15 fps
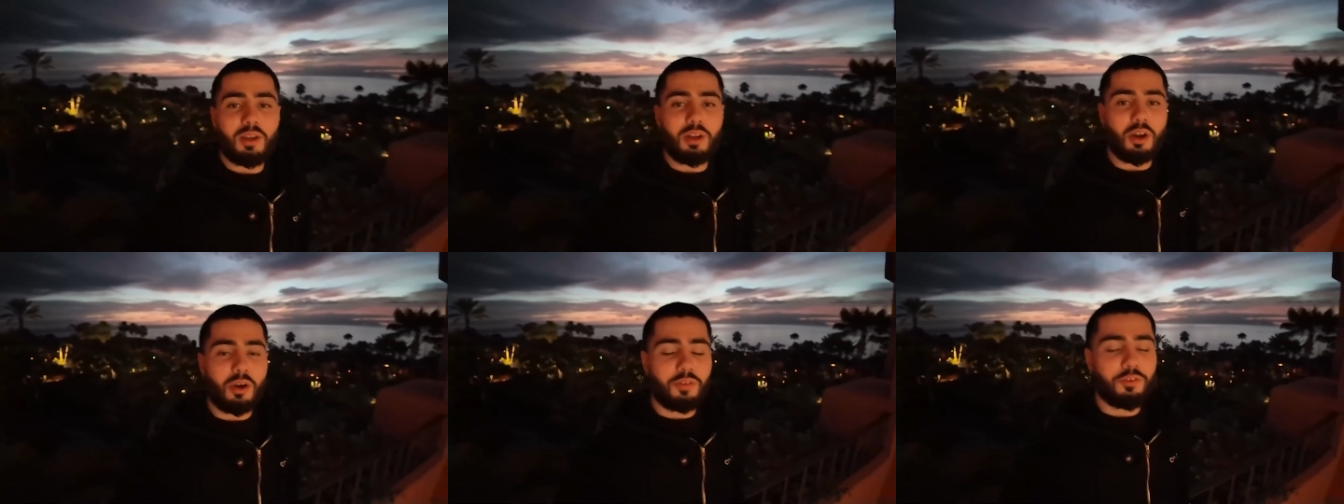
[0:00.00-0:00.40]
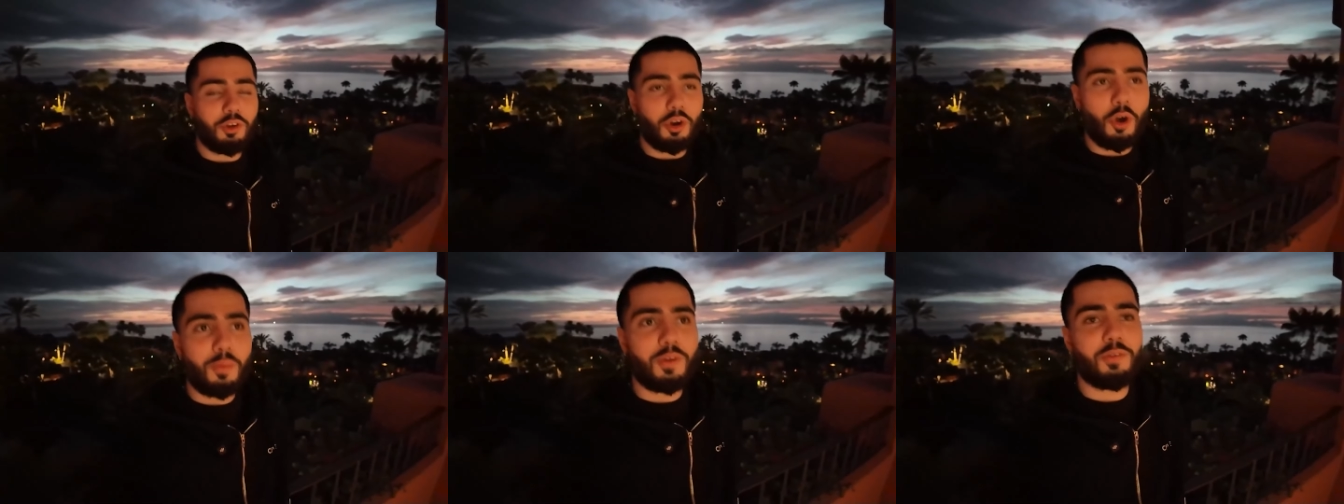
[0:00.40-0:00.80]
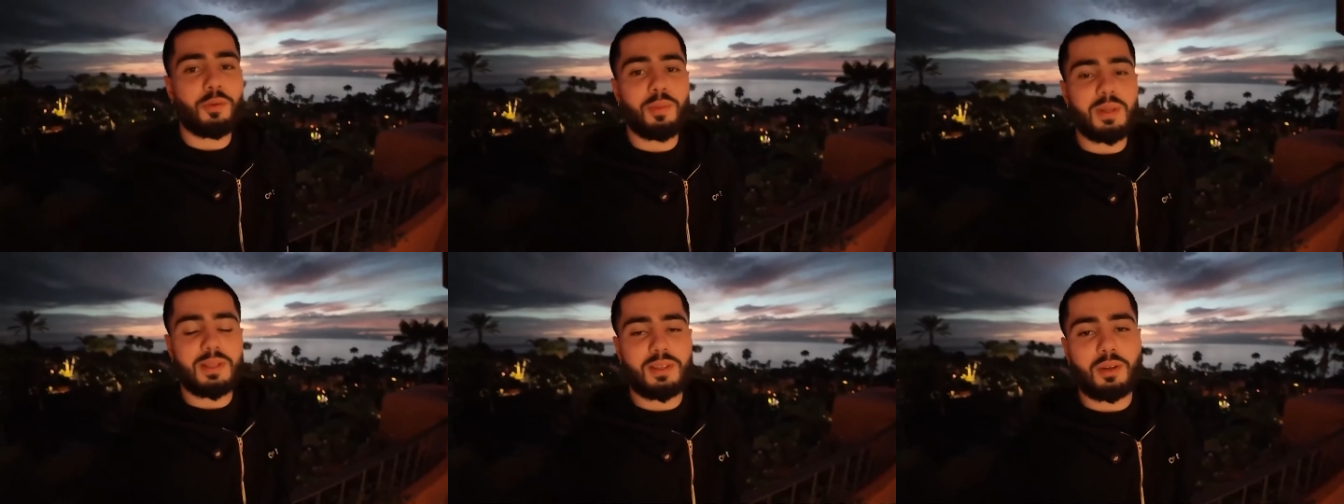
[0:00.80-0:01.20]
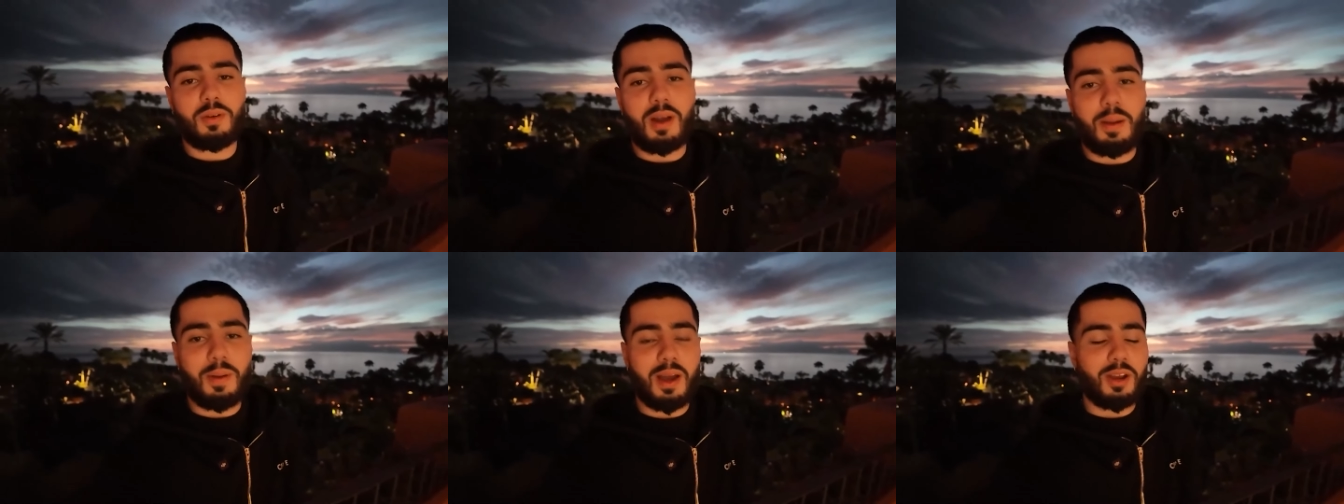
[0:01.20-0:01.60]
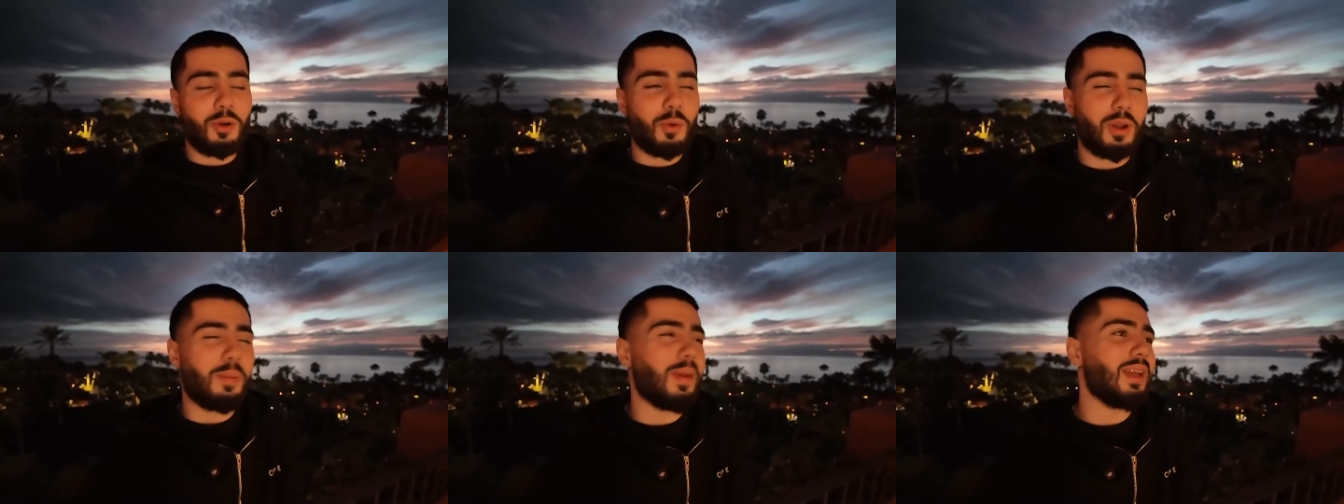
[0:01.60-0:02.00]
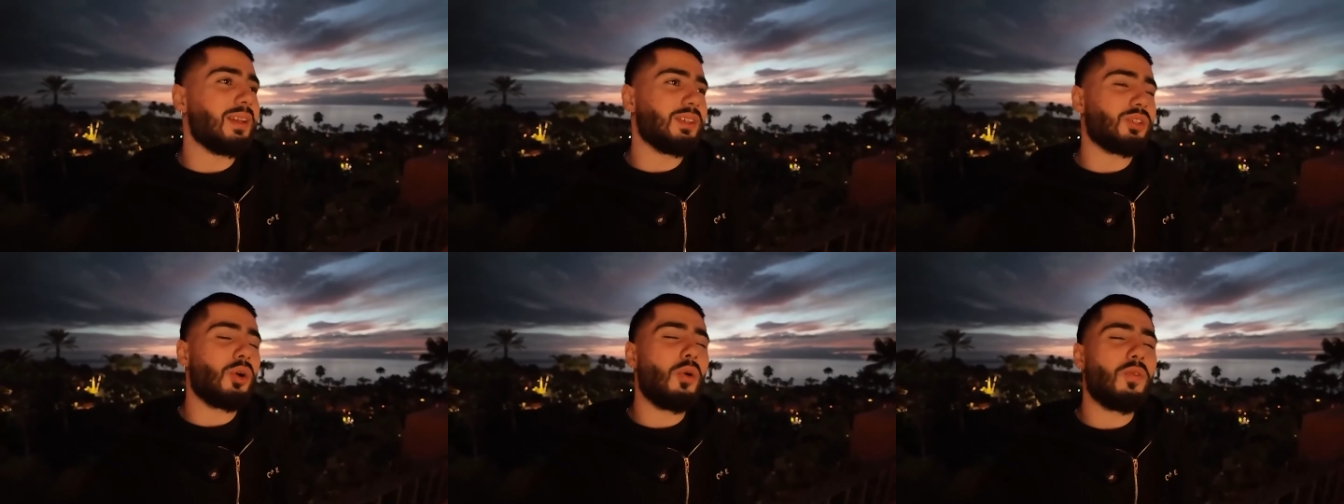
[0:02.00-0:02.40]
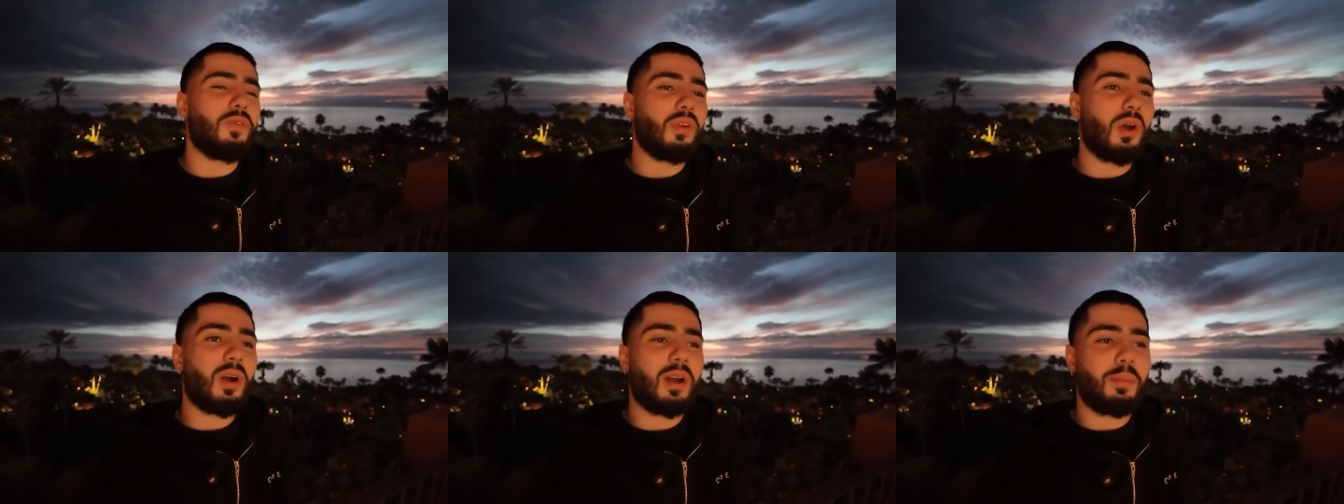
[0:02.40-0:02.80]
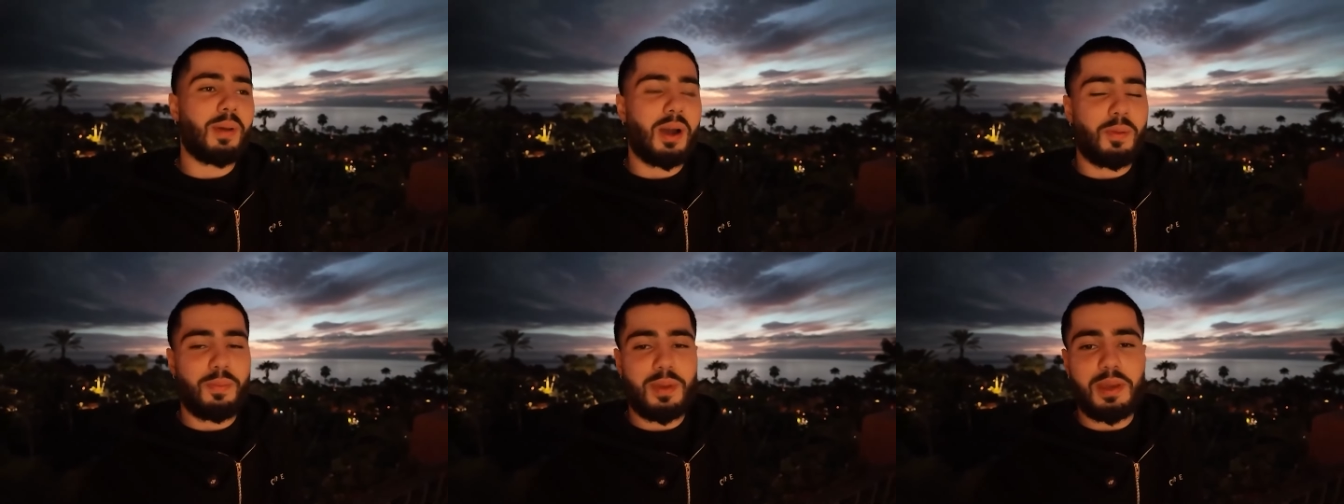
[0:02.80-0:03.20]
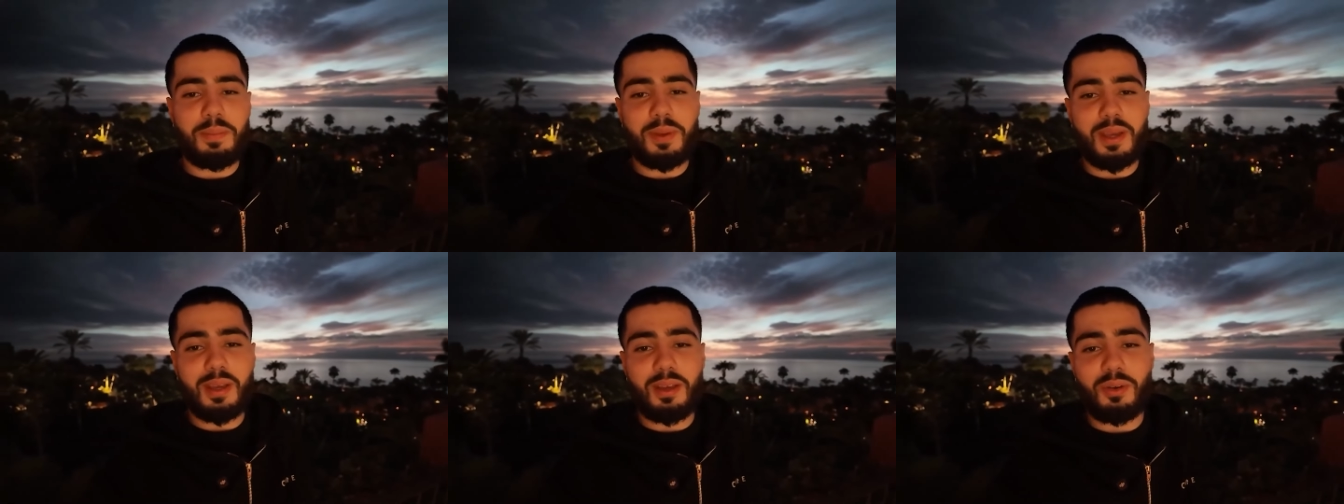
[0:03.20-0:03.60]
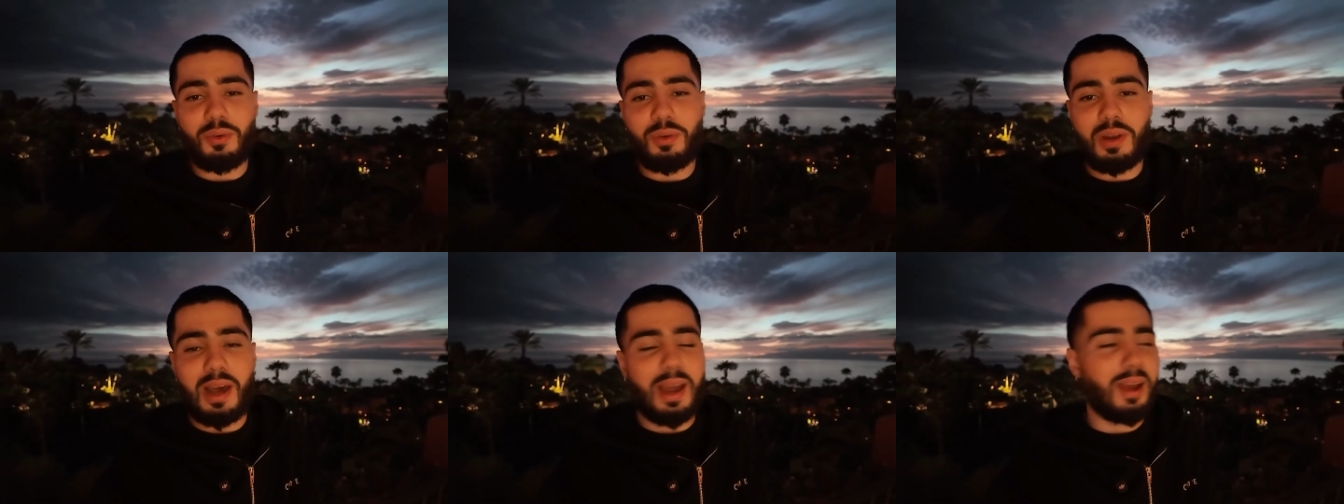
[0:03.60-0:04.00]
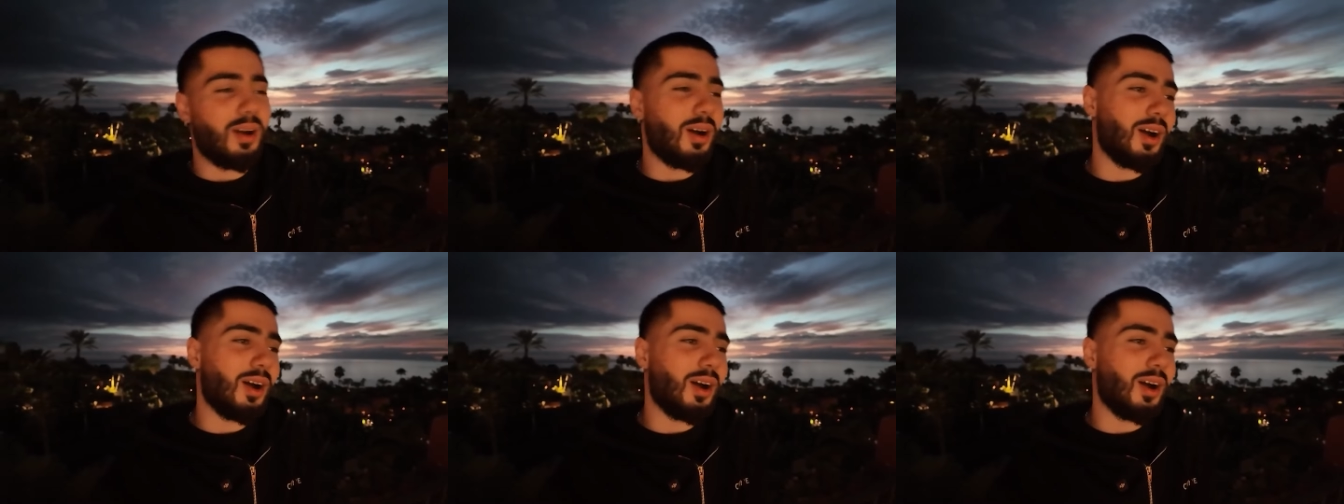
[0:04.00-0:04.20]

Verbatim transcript: you know, if you know me from Instagram, I don't want to make this whole vlog about me being all like,